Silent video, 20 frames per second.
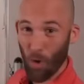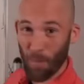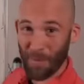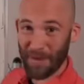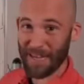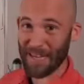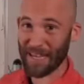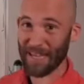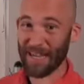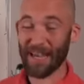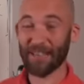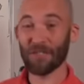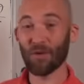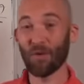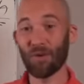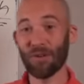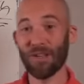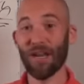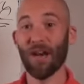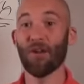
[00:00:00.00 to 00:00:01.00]

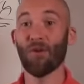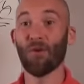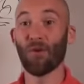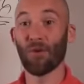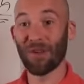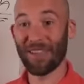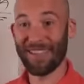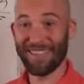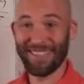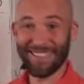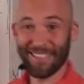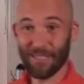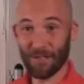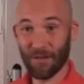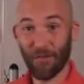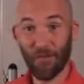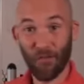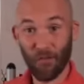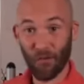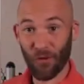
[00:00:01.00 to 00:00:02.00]
OpenDNS.org is
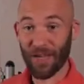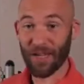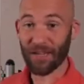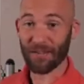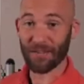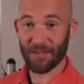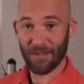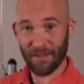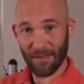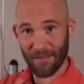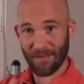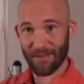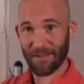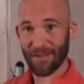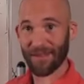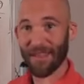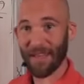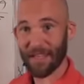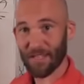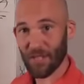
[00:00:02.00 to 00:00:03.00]
still free, so
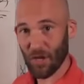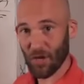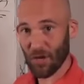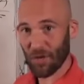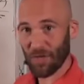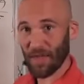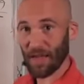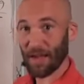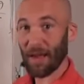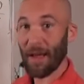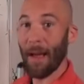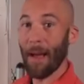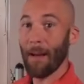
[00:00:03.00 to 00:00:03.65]
that's a good thing.